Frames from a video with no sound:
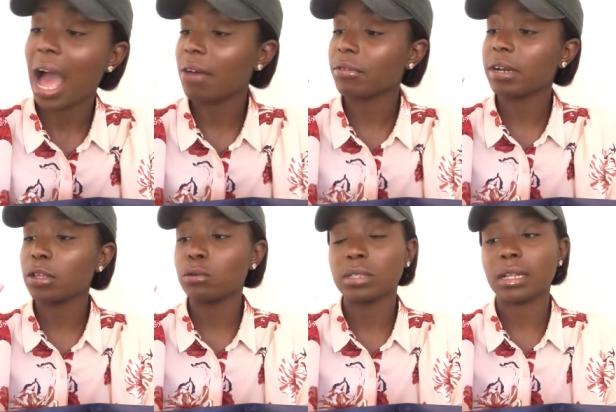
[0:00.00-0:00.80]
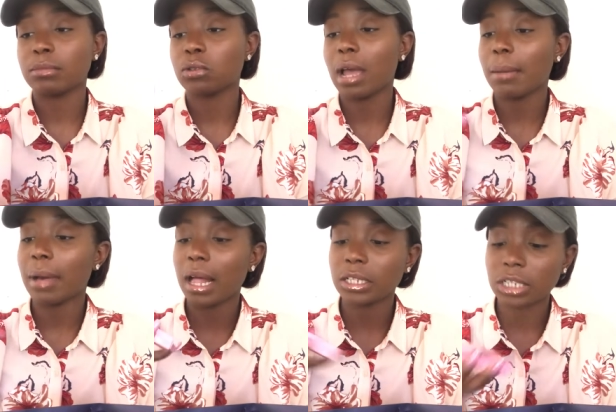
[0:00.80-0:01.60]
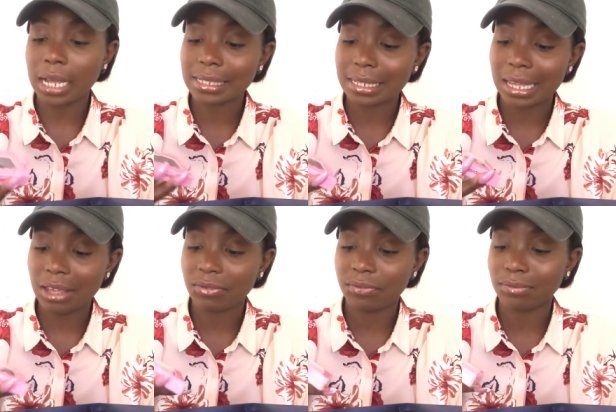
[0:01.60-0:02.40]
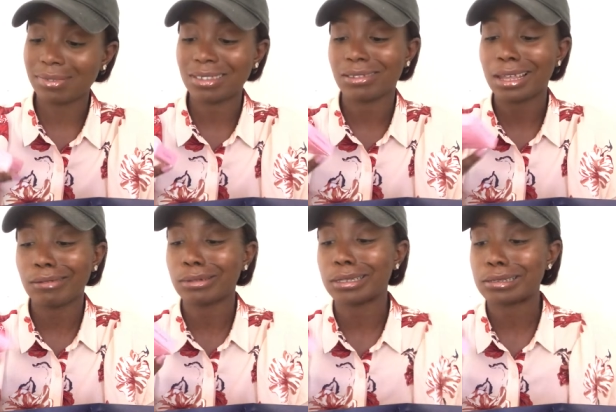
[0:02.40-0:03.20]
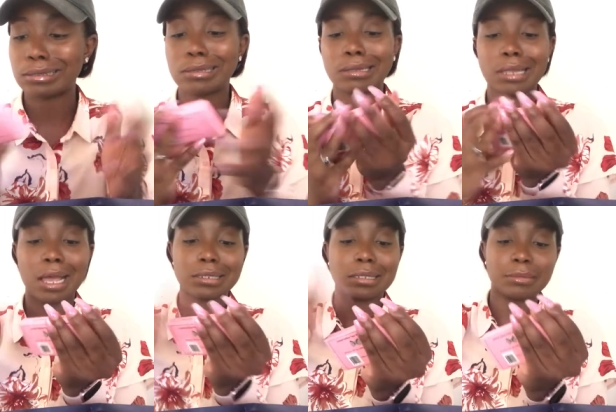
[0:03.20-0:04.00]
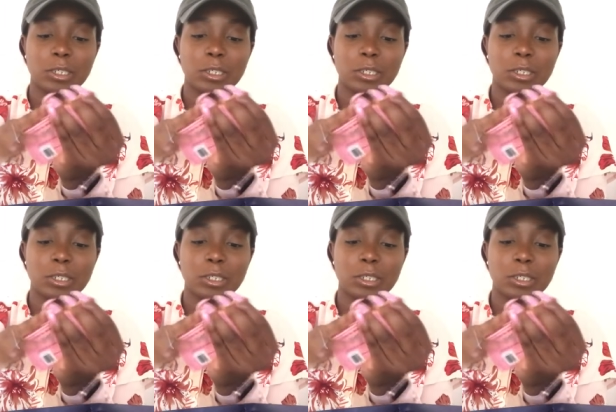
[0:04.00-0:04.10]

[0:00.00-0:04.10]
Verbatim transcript: I've already used them, so I apologize if you can't really see the lash.